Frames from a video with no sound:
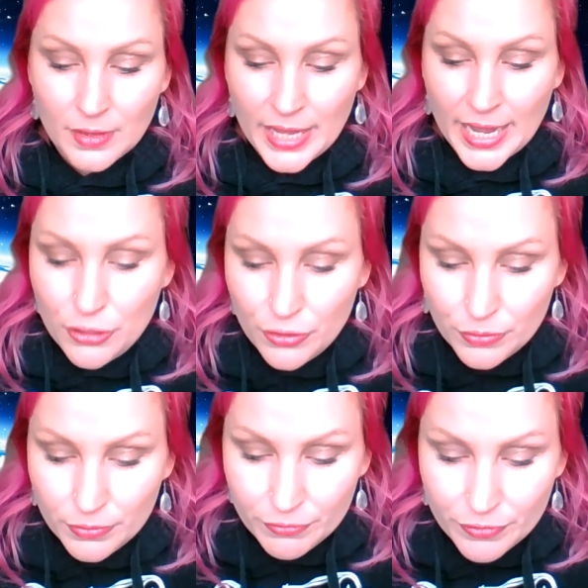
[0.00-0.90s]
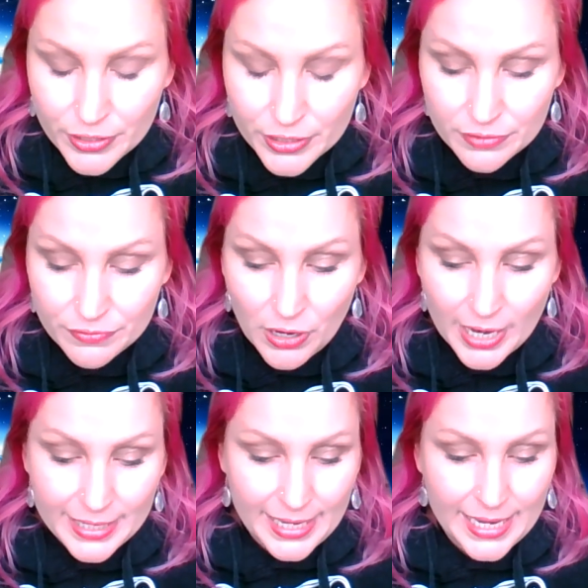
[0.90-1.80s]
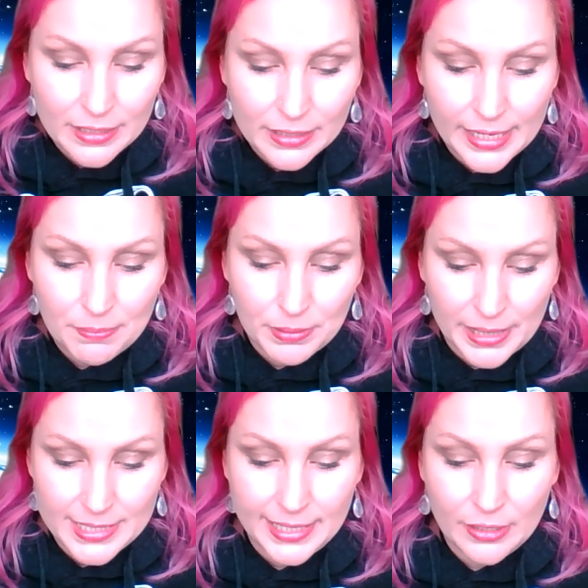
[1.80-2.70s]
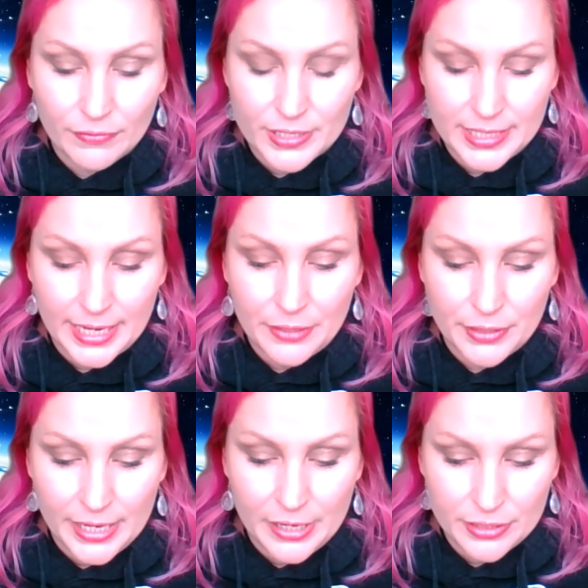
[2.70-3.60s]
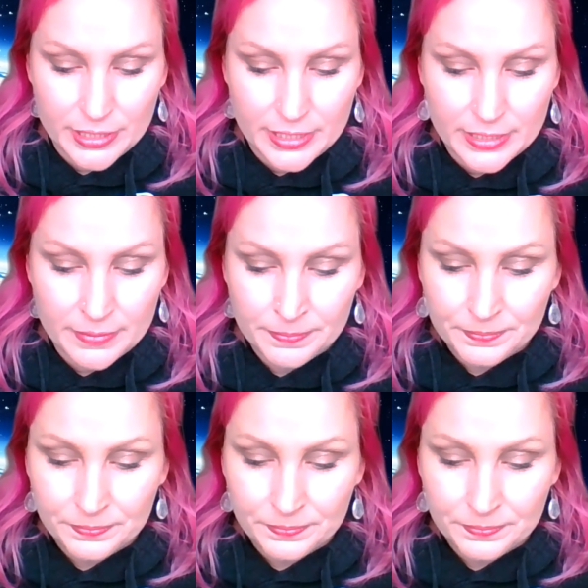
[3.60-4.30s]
Thank you for the divine healing blessing of the sacred ecosystem.